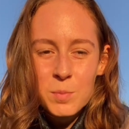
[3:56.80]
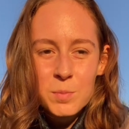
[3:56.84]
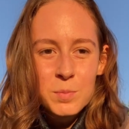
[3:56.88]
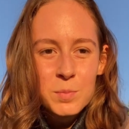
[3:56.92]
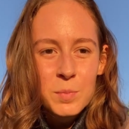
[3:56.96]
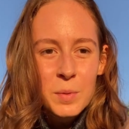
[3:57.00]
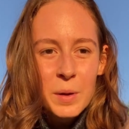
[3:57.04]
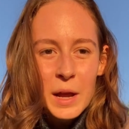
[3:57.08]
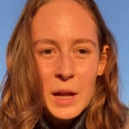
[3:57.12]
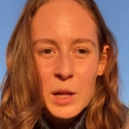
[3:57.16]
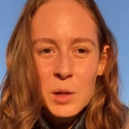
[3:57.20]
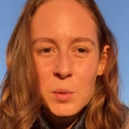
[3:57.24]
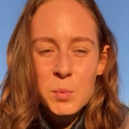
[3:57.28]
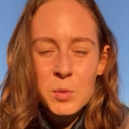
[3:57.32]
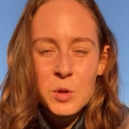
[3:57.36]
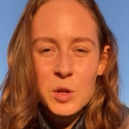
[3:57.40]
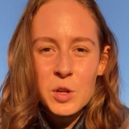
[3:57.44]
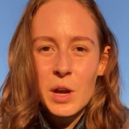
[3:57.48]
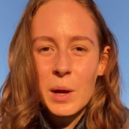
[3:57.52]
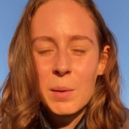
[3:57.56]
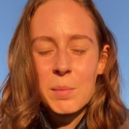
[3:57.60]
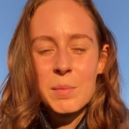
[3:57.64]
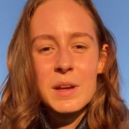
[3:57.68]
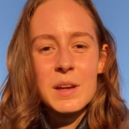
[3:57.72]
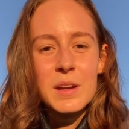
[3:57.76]
help you i
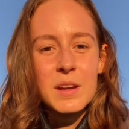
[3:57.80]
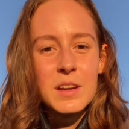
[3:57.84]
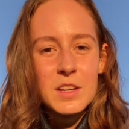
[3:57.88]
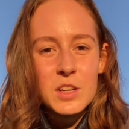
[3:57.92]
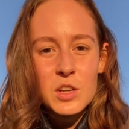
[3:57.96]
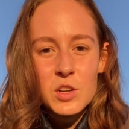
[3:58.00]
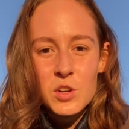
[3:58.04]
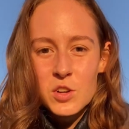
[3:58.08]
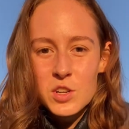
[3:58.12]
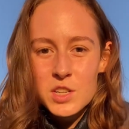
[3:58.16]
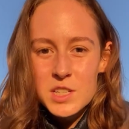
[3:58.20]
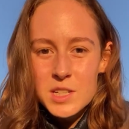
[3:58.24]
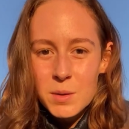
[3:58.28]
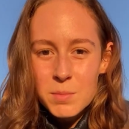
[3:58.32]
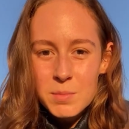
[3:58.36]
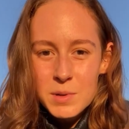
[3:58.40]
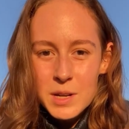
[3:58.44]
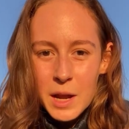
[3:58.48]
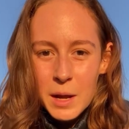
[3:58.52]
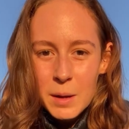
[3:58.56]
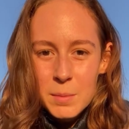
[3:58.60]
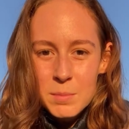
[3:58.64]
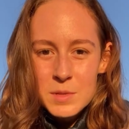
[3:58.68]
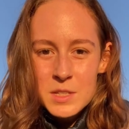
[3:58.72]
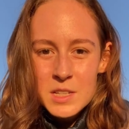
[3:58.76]
mean you know
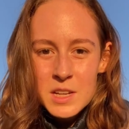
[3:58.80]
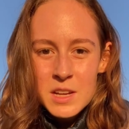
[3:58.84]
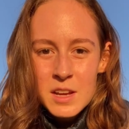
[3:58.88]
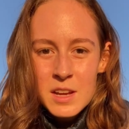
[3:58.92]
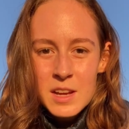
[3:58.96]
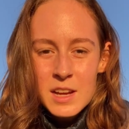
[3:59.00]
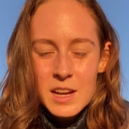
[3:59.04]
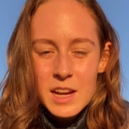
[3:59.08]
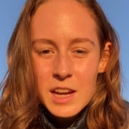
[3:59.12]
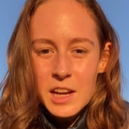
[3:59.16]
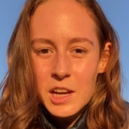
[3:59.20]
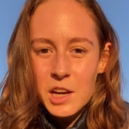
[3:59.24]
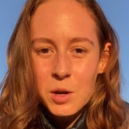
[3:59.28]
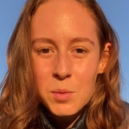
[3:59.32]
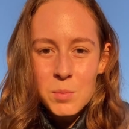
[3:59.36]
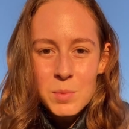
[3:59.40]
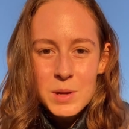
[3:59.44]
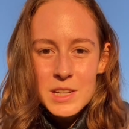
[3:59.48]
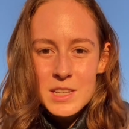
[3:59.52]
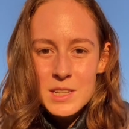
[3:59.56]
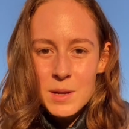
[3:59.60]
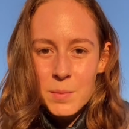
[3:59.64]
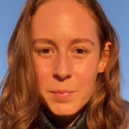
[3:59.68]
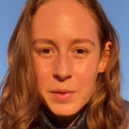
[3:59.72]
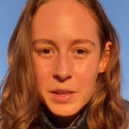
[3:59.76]
sometimes it can be
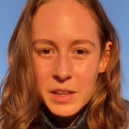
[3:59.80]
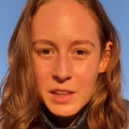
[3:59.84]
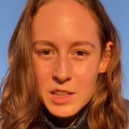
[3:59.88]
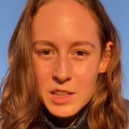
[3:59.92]
something that's